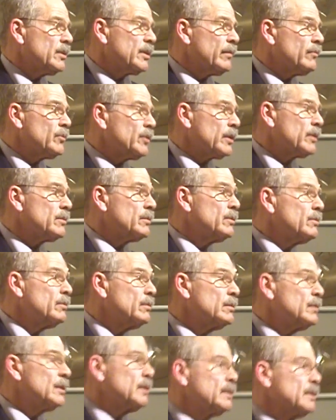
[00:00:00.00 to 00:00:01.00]
7.62 uh,
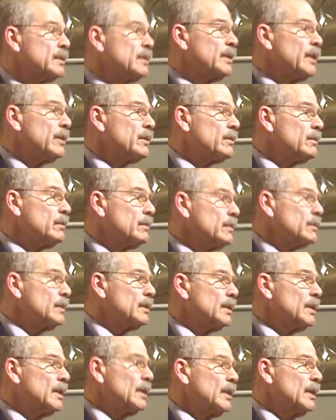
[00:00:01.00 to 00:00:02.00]
NATO.
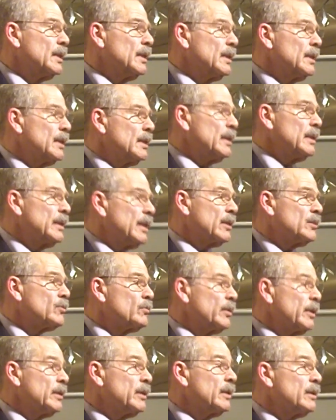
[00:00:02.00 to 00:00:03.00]
That's
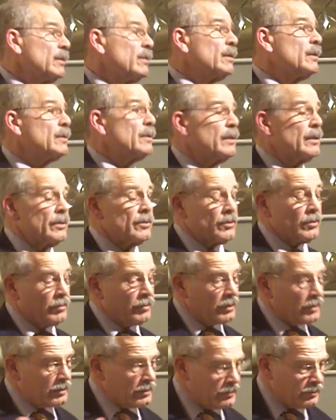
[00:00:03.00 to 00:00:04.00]
the way it did. All uh, so
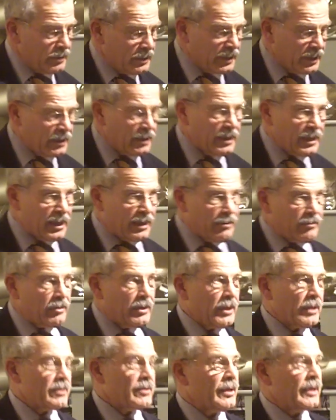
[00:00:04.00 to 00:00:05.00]
we we did a lot of
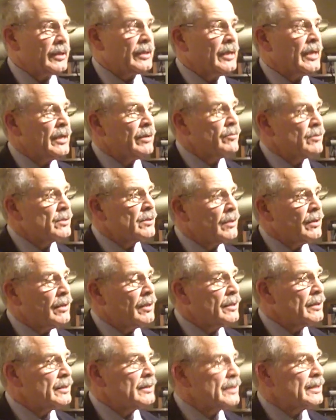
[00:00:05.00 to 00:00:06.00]
things like that. It was
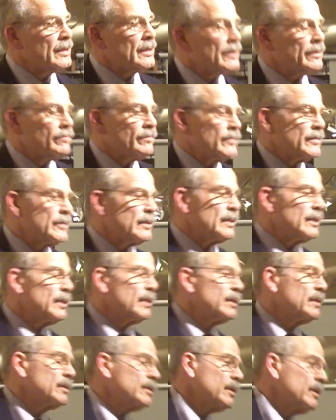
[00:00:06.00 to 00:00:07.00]
all
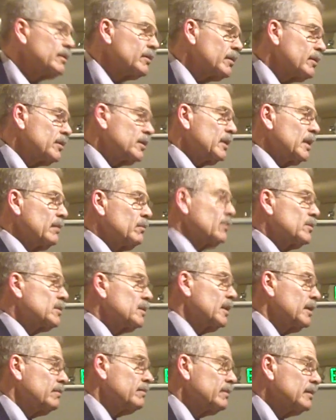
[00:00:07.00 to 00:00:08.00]
under the table
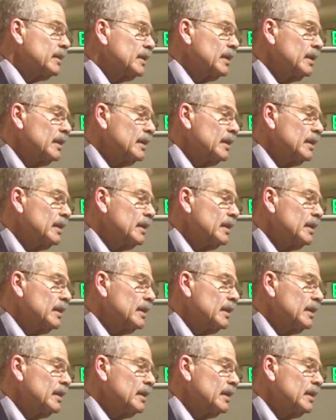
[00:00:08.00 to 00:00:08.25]
stuff